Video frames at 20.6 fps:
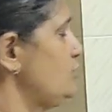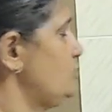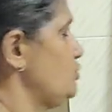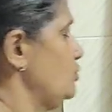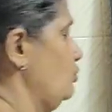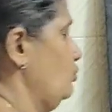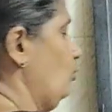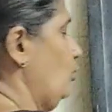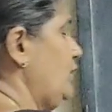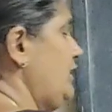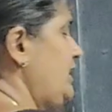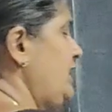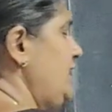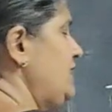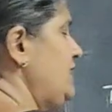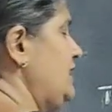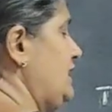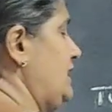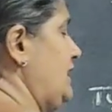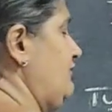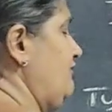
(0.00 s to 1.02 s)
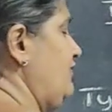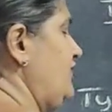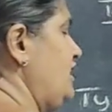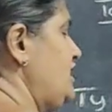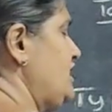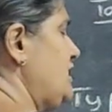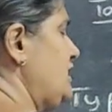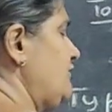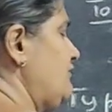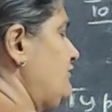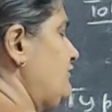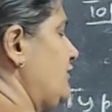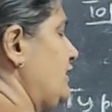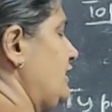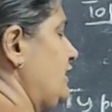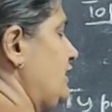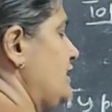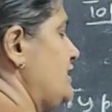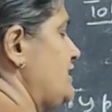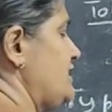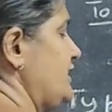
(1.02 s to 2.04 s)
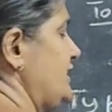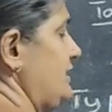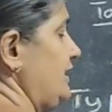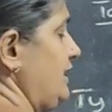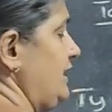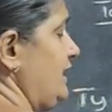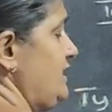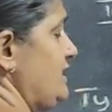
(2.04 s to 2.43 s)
So what is the definition for null set?